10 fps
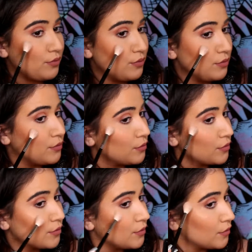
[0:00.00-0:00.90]

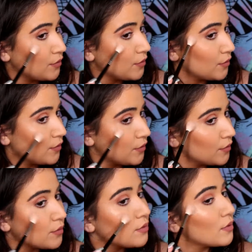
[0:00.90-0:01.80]

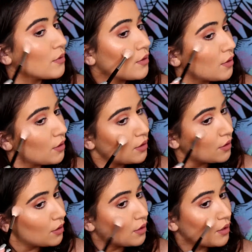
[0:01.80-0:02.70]

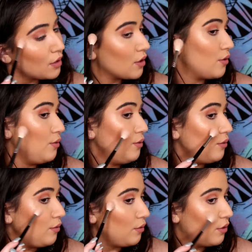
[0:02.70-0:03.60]

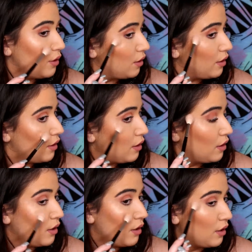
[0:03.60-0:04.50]

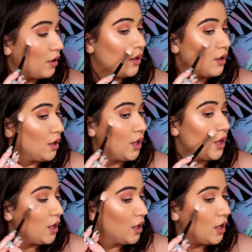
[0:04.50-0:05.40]

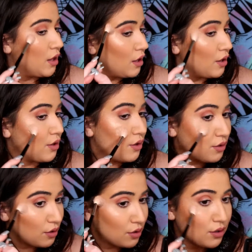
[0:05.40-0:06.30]

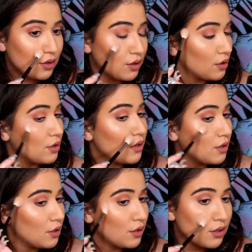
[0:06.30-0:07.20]

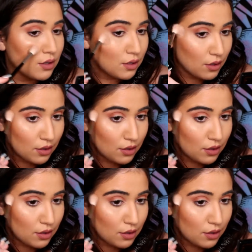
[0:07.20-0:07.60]
(silence)